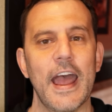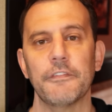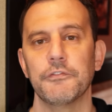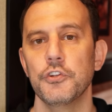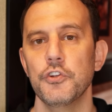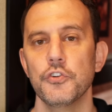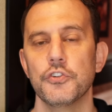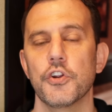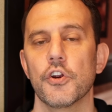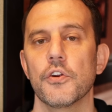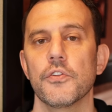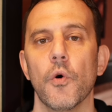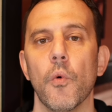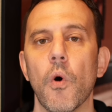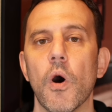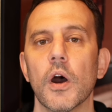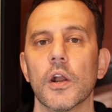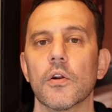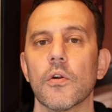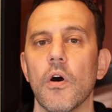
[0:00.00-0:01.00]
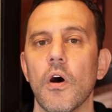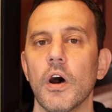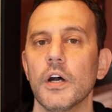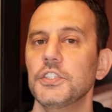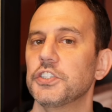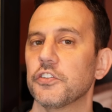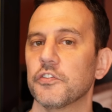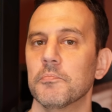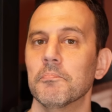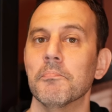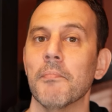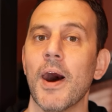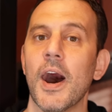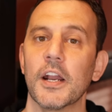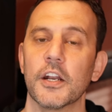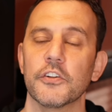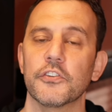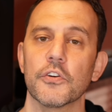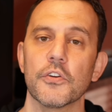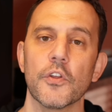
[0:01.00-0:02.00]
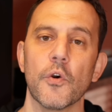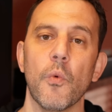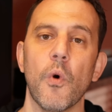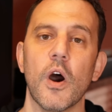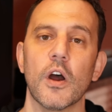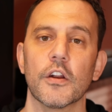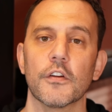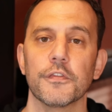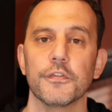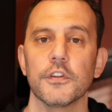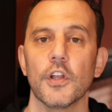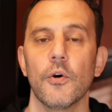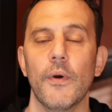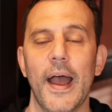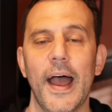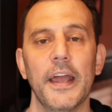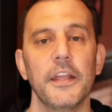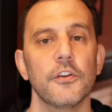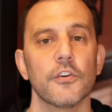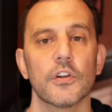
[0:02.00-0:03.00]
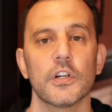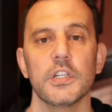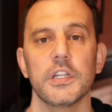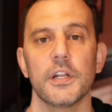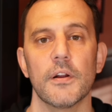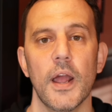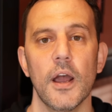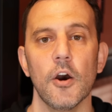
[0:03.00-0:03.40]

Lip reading: After you turn the water on, just monitor the water flow at your clear